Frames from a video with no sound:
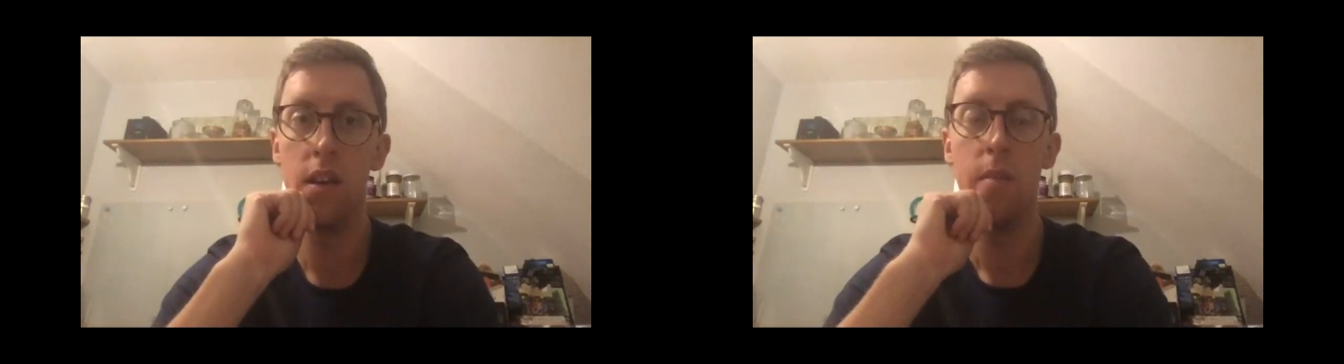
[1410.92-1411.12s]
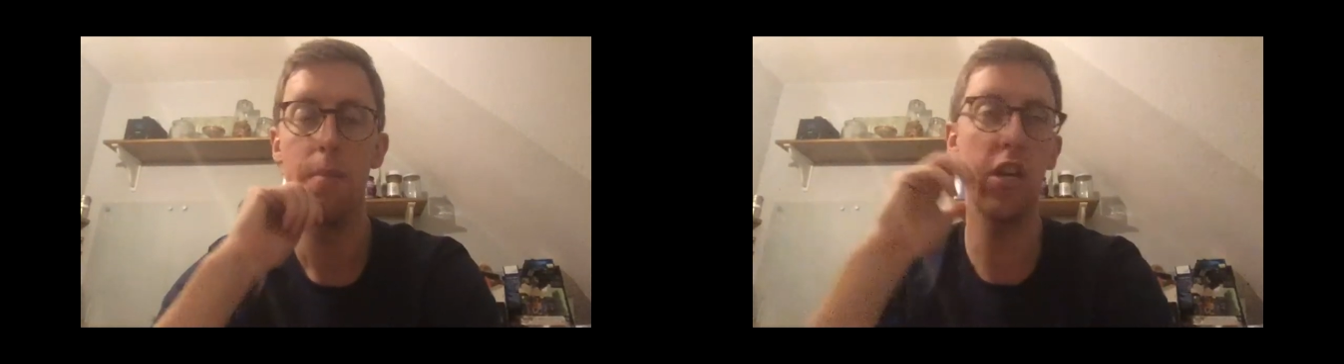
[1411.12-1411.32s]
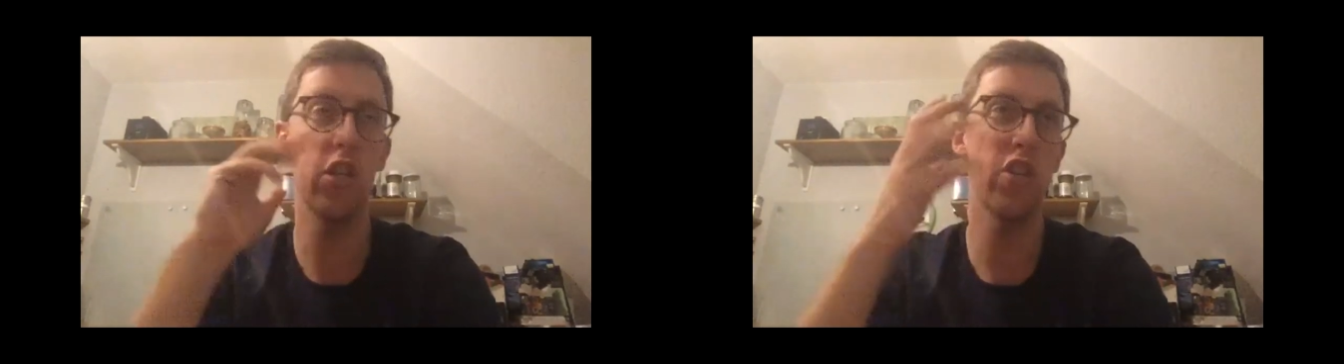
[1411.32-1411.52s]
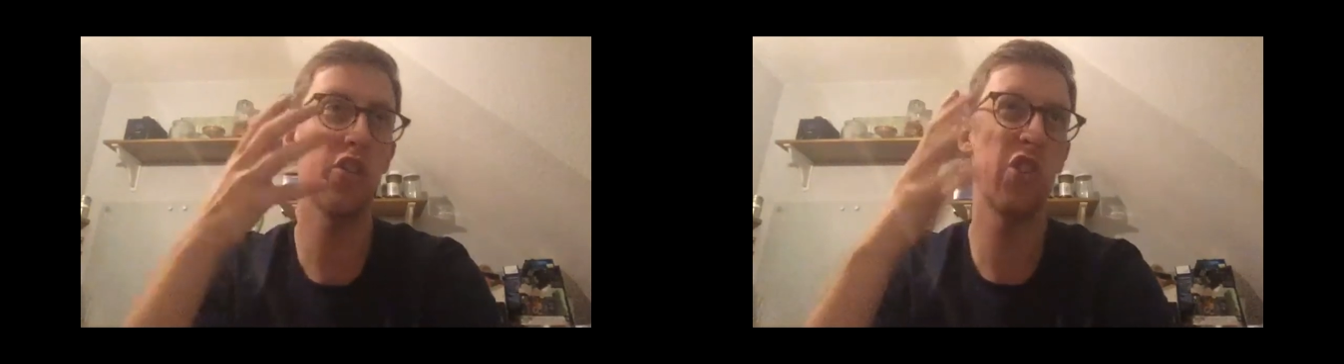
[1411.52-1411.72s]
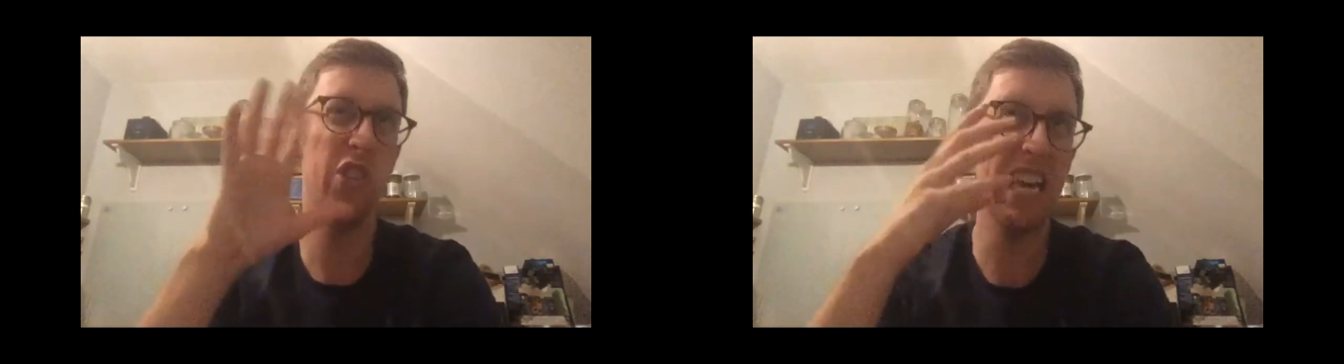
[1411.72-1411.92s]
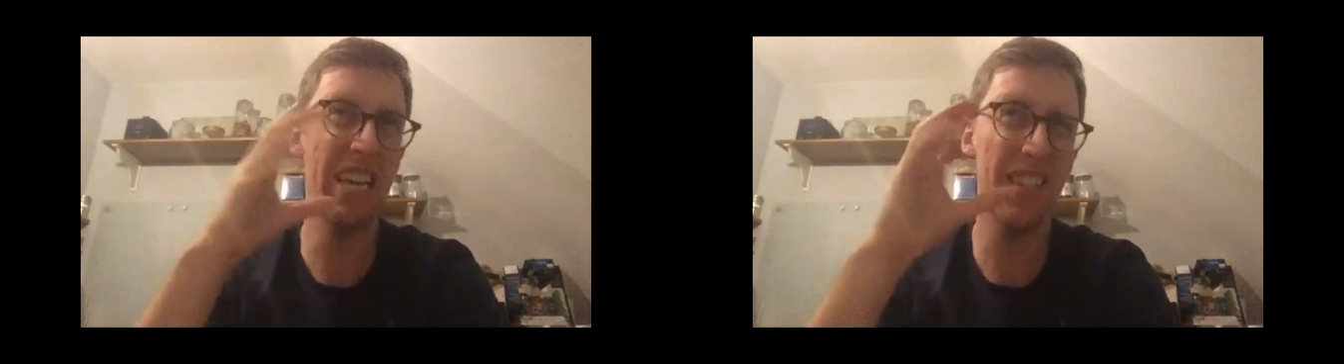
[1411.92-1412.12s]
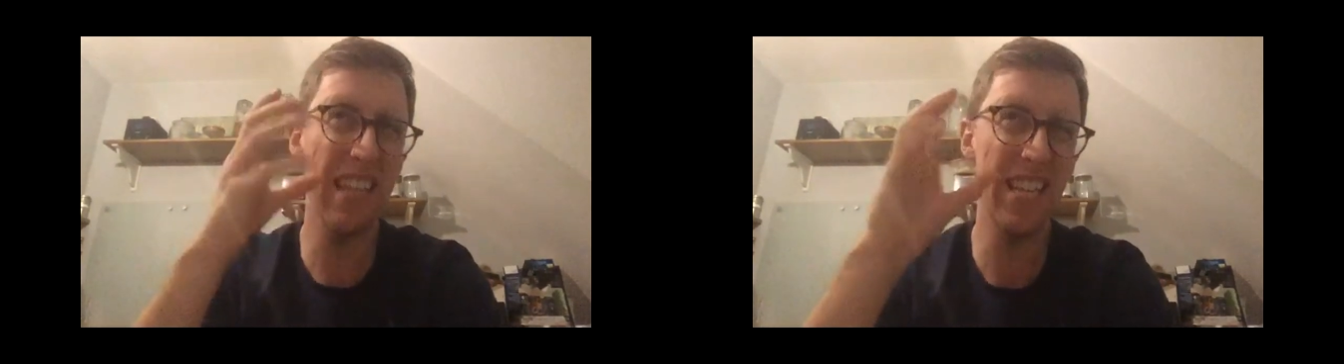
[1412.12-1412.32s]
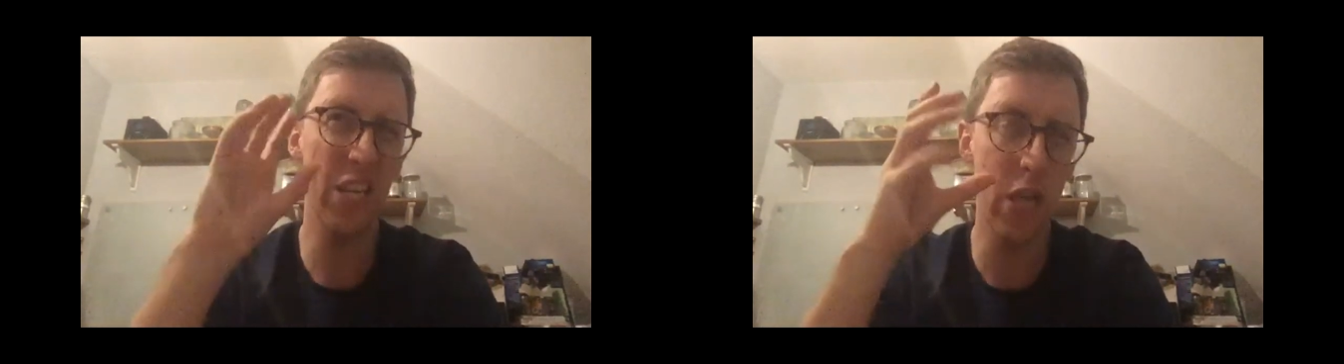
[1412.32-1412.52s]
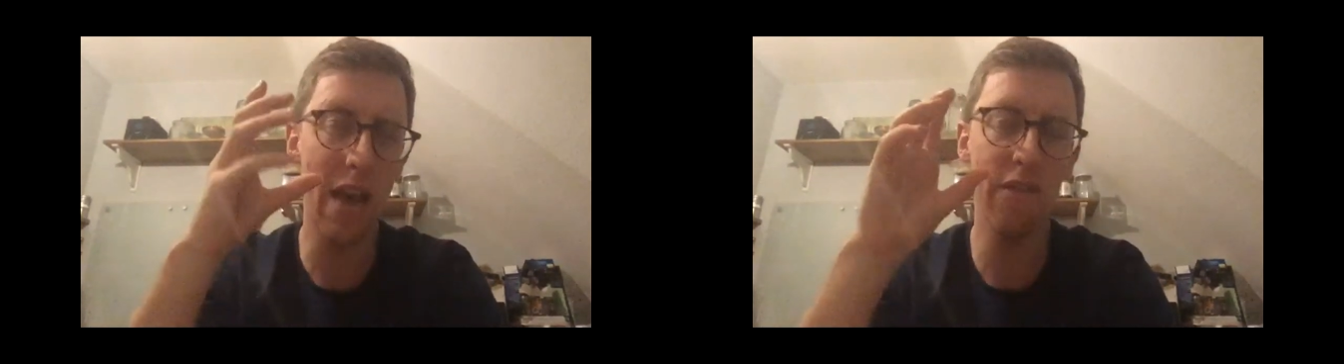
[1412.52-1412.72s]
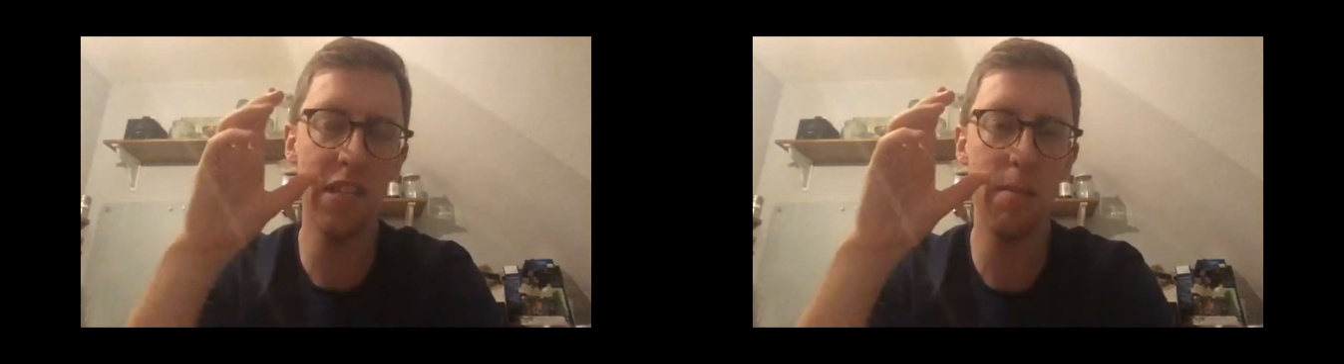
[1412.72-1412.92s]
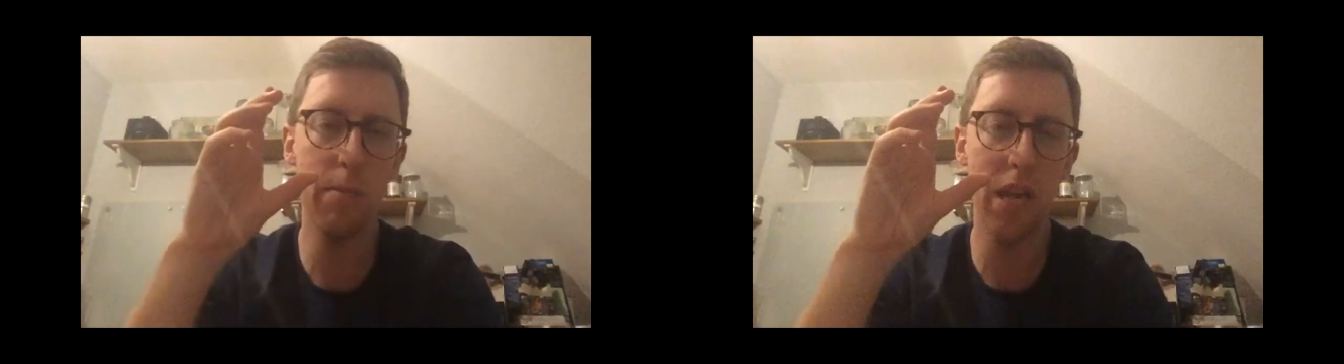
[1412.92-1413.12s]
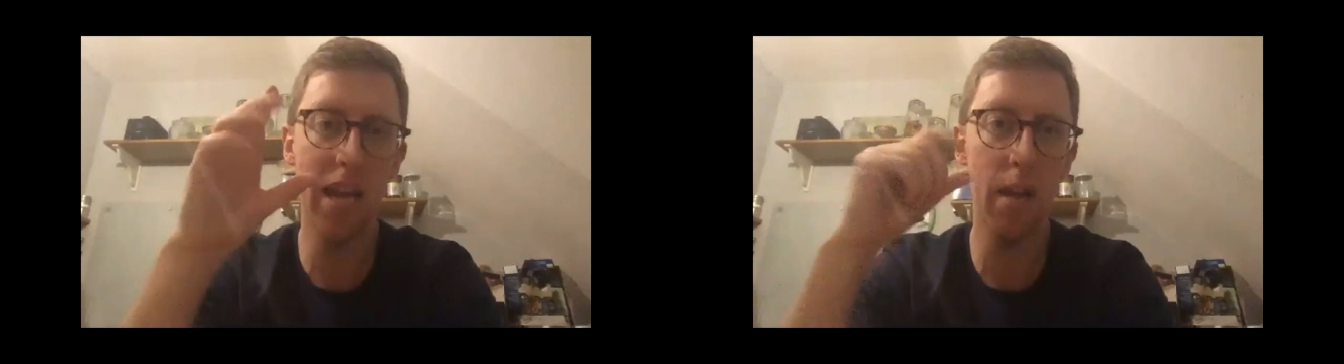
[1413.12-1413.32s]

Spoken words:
Because 60 to 70% of